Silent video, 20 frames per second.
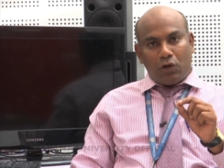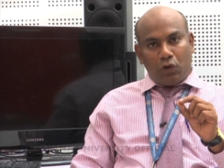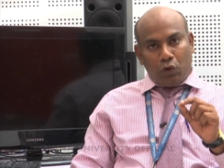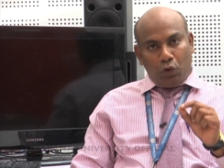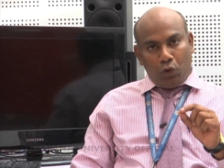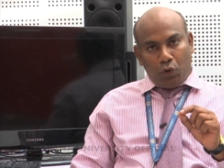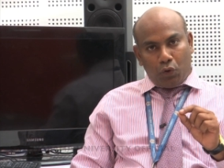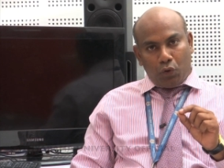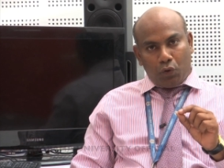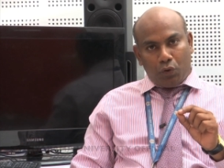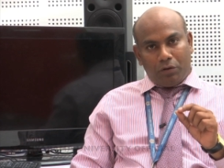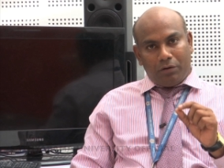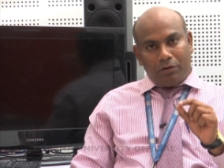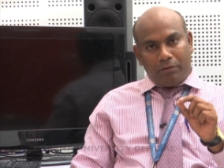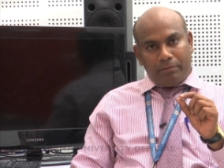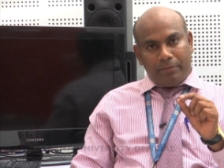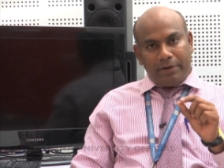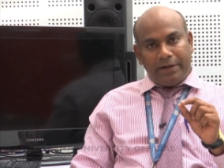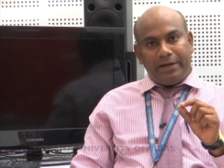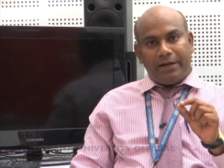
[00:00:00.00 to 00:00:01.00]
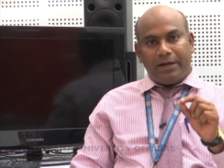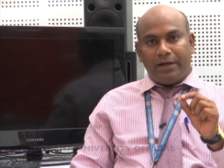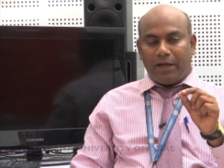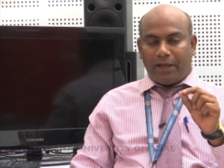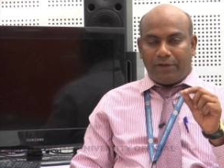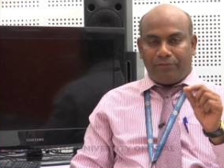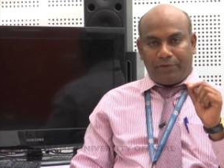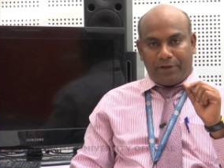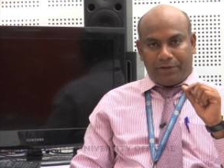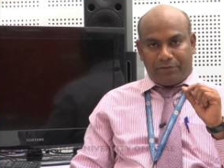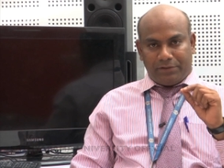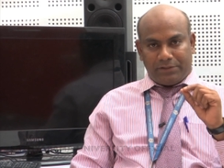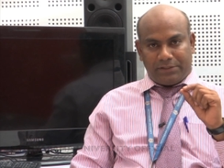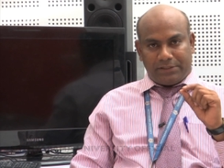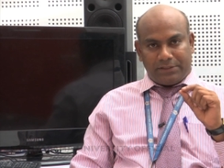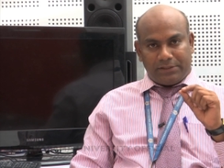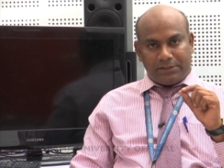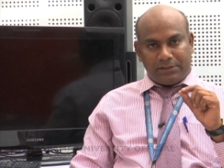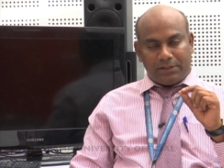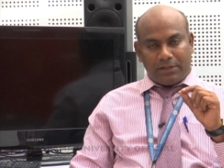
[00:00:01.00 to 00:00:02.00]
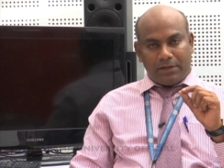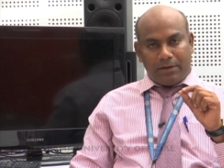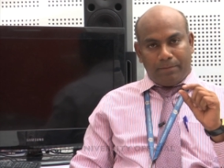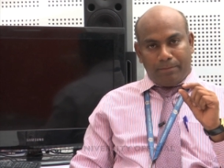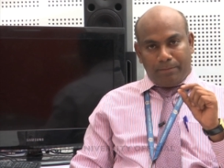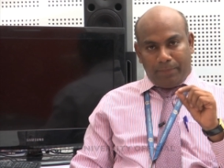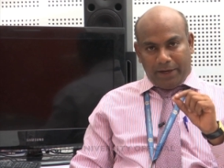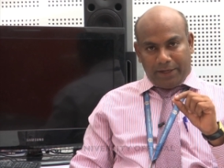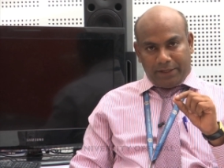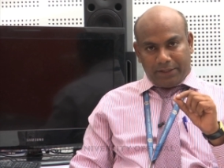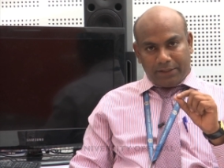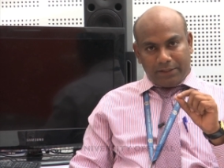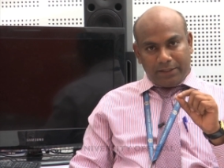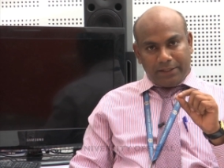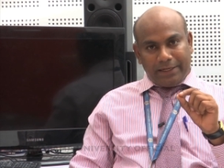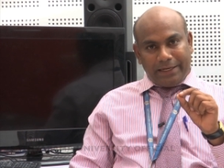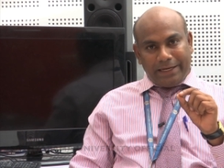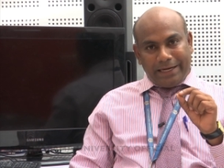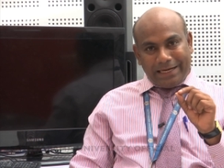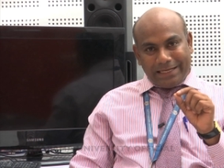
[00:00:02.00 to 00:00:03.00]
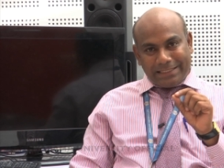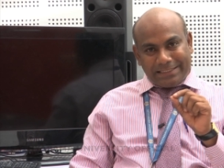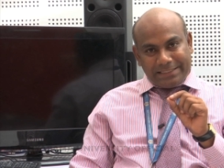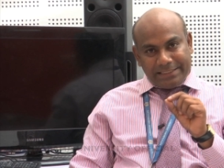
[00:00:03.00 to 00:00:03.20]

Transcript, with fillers: low, mid and high frequency, but it is